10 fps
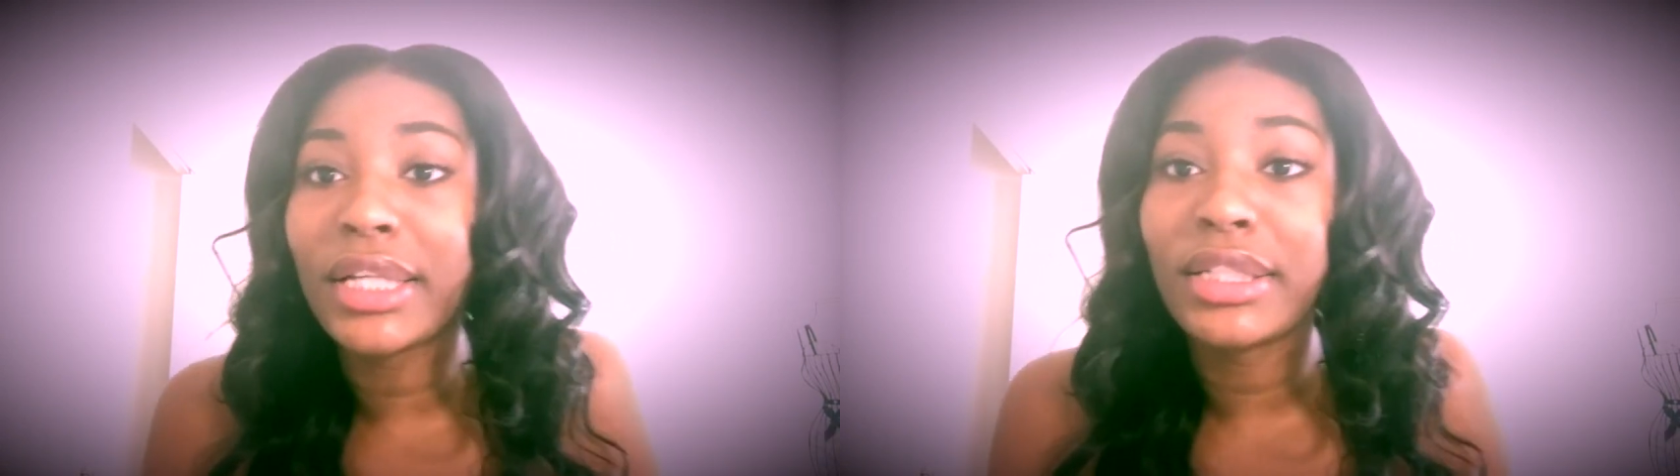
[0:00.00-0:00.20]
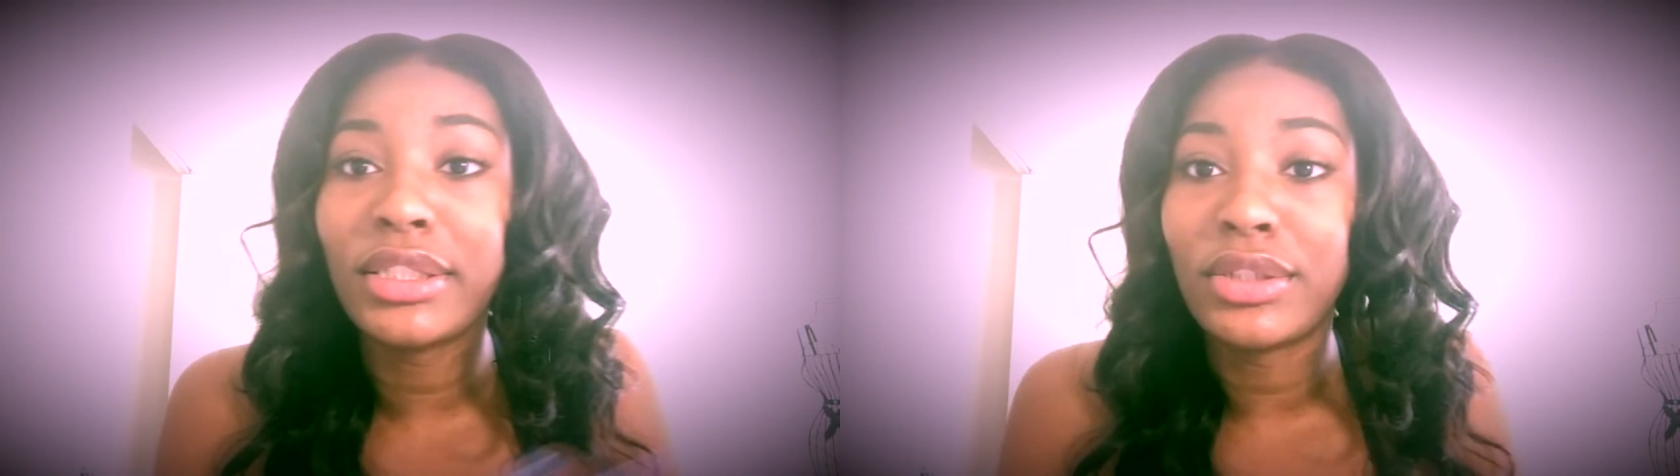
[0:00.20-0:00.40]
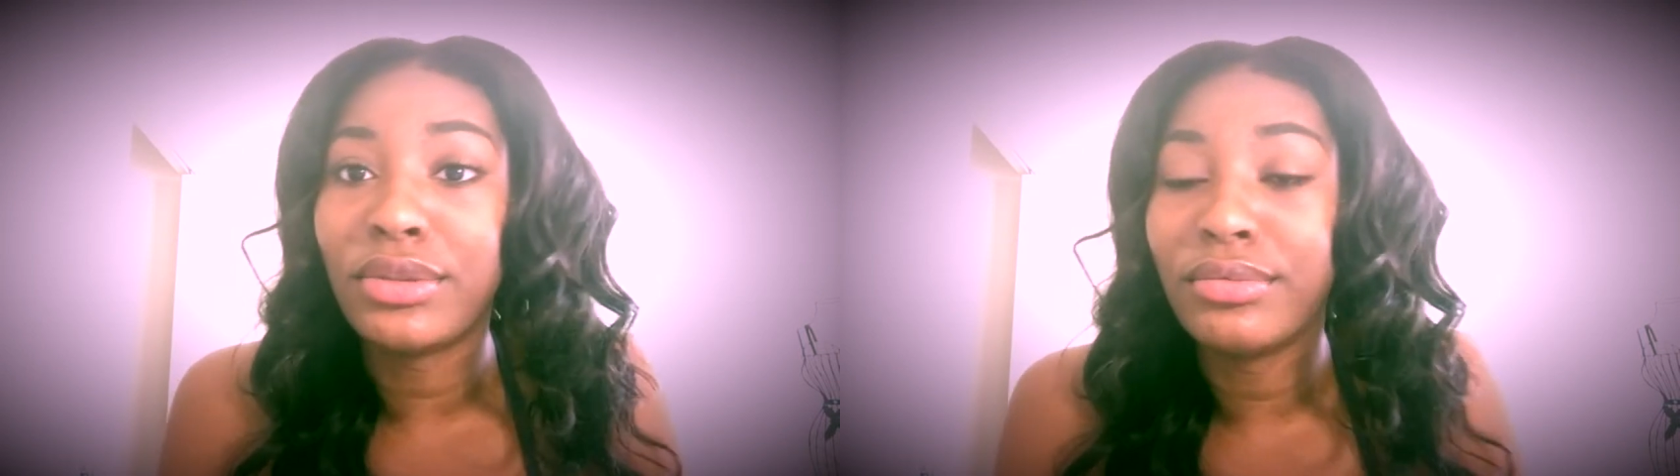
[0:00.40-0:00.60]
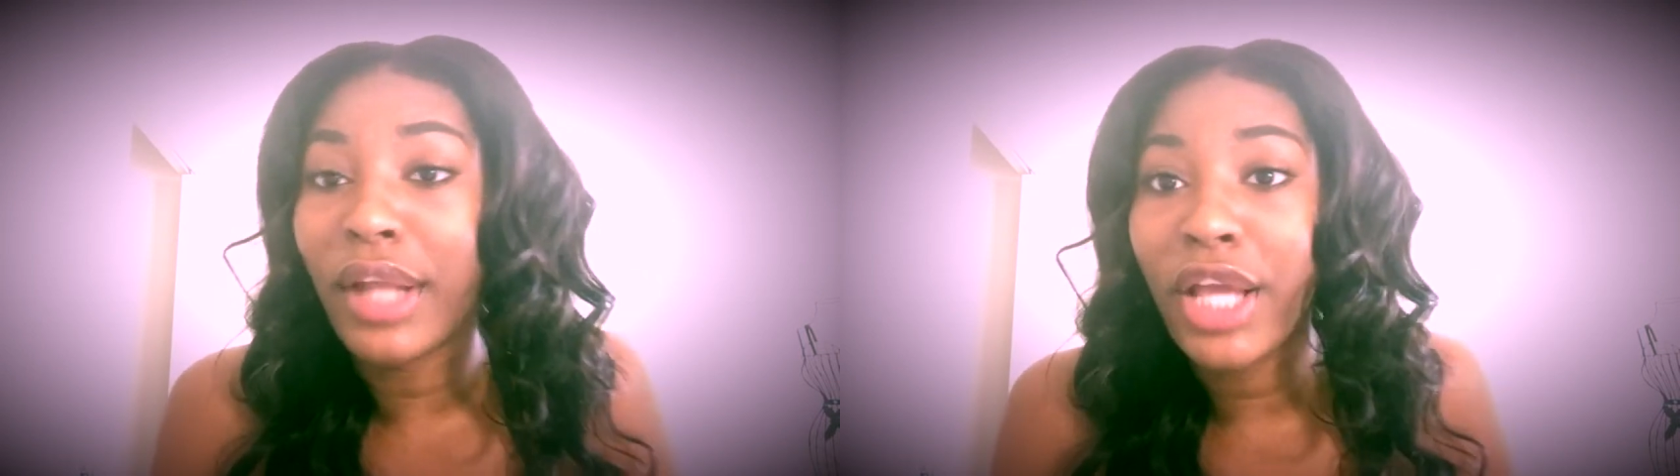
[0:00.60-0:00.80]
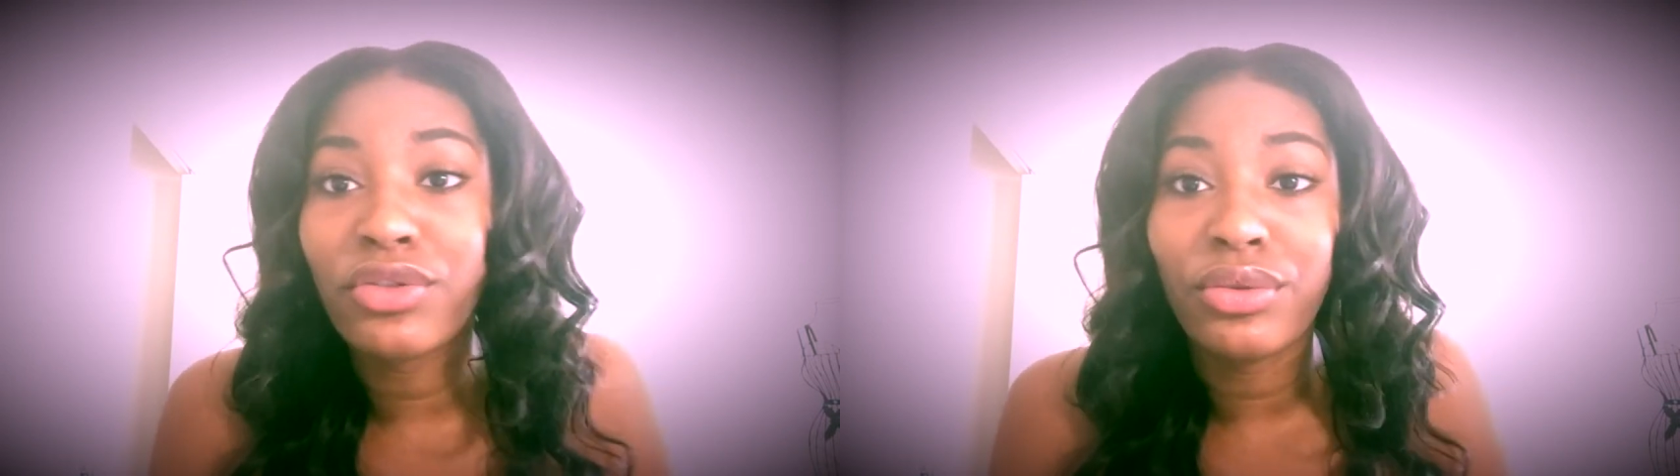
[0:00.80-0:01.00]
So, like, when
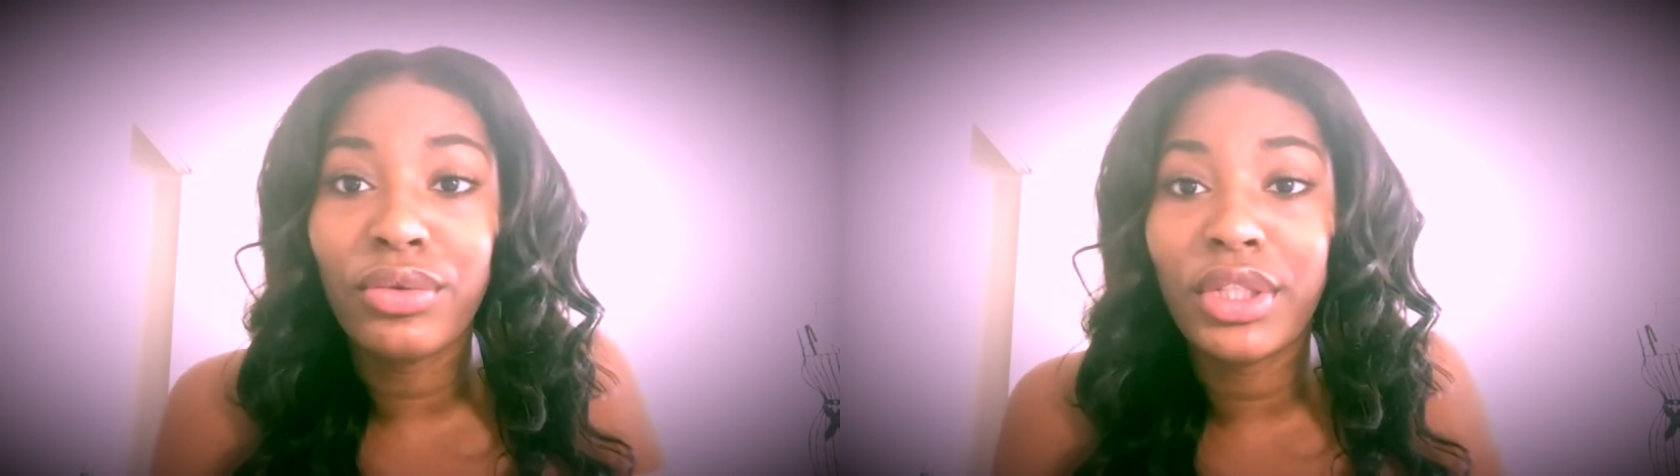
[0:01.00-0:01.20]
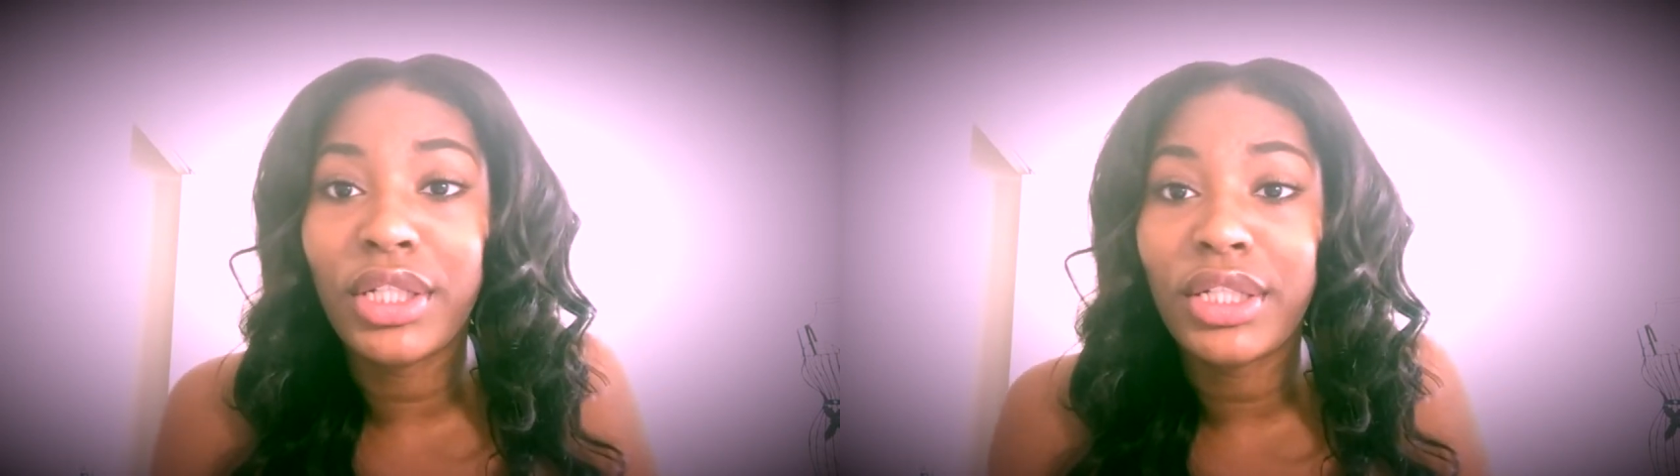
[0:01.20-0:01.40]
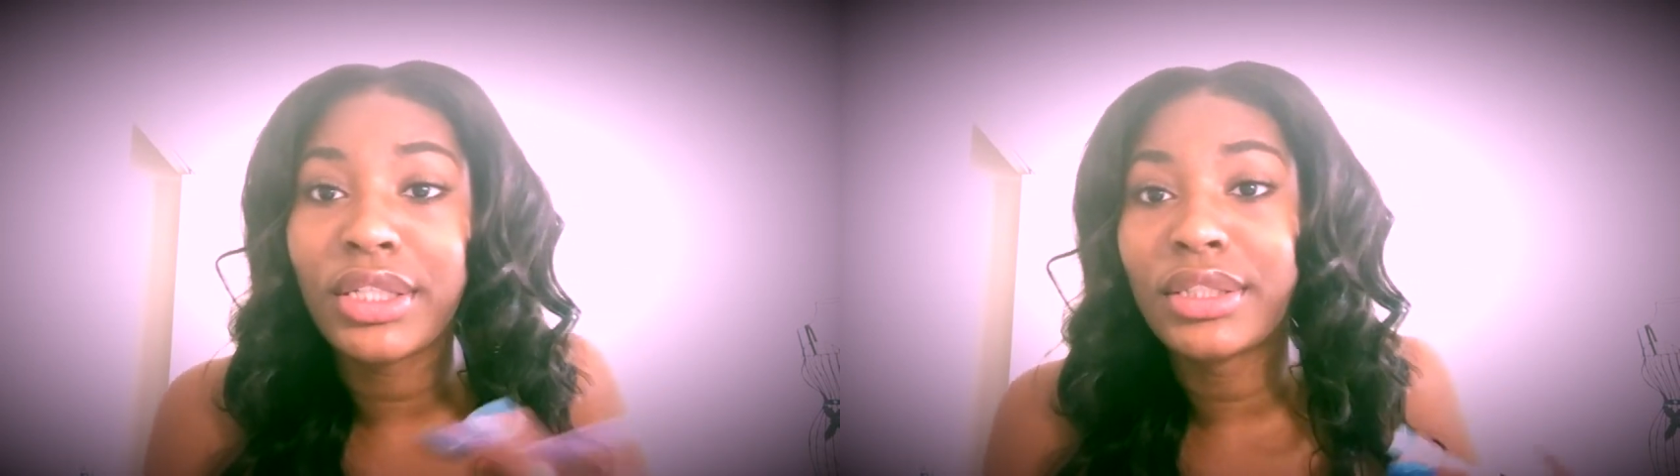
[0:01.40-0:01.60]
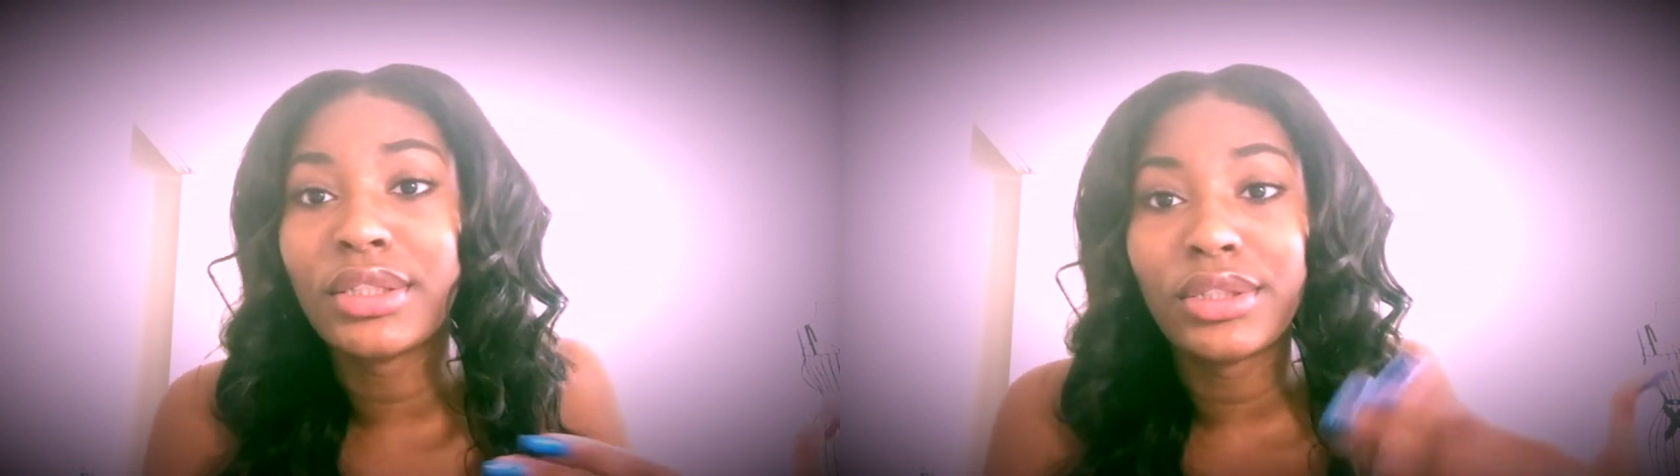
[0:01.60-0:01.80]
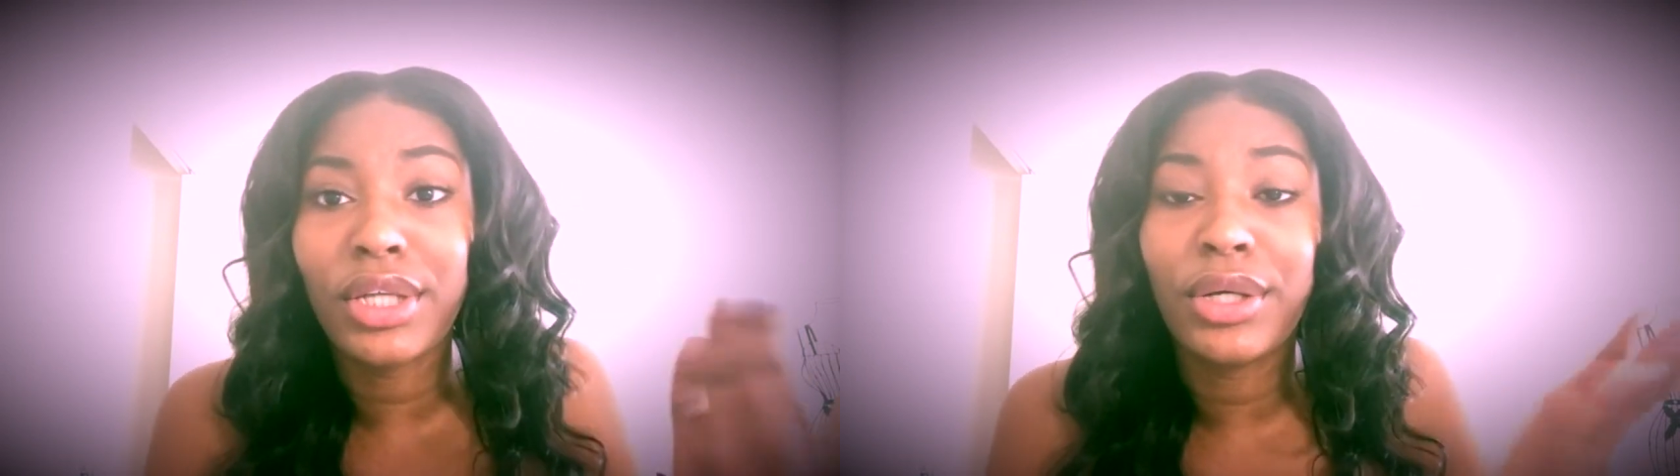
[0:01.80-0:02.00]
I wear makeup, I
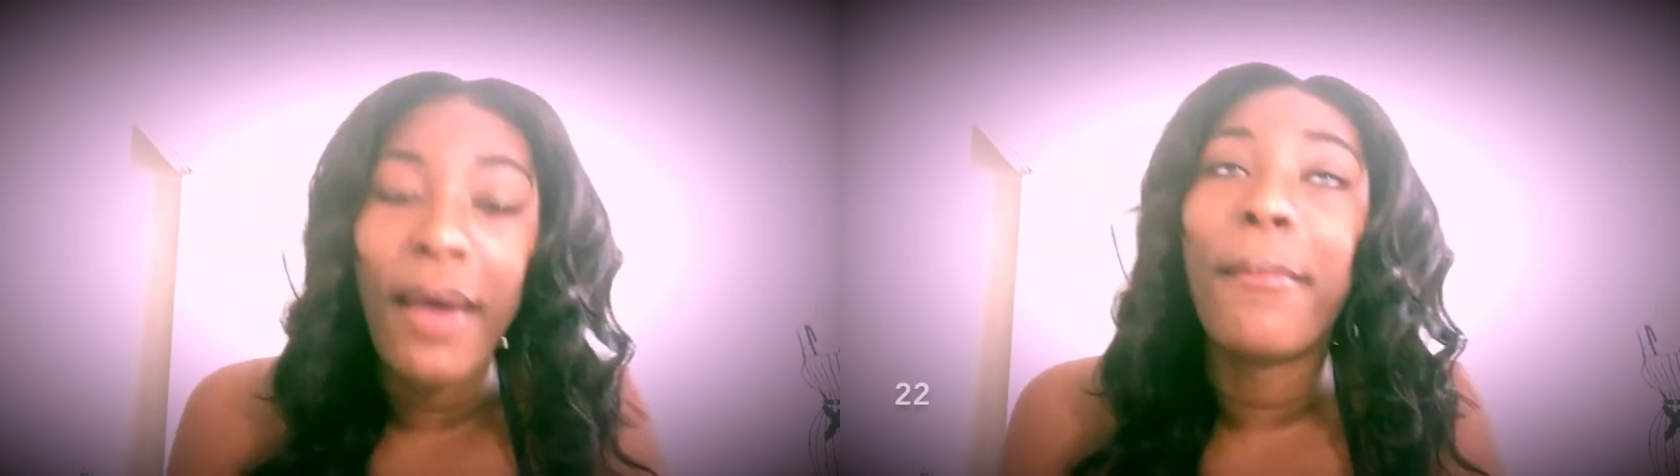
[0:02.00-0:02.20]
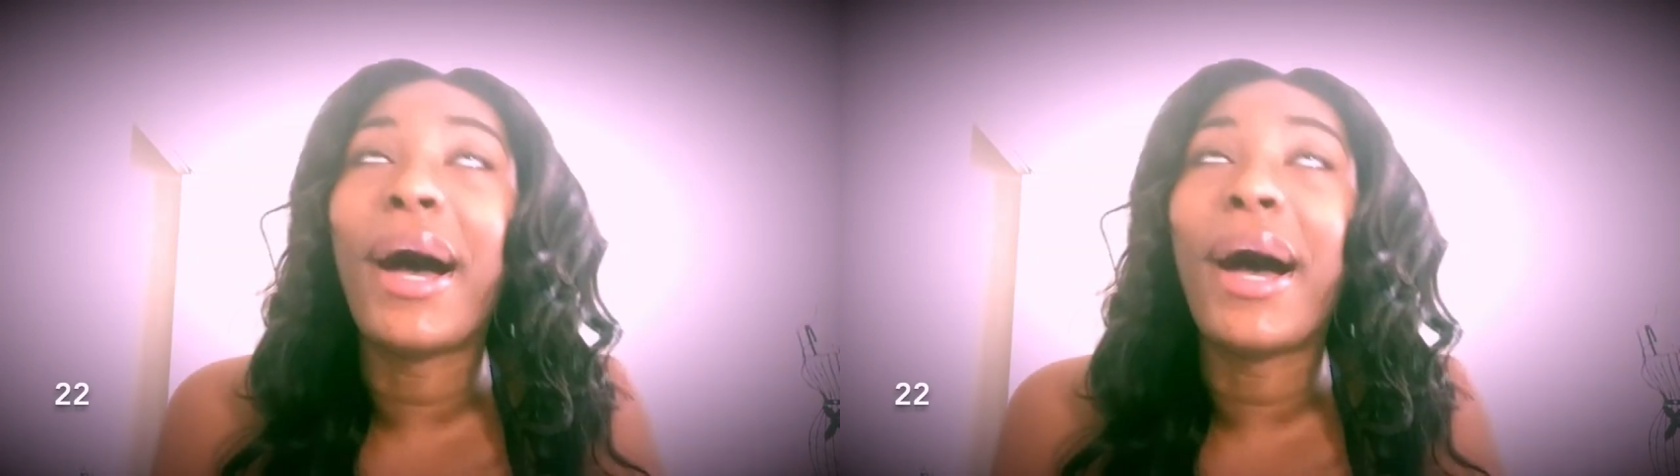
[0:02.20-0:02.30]
like the look.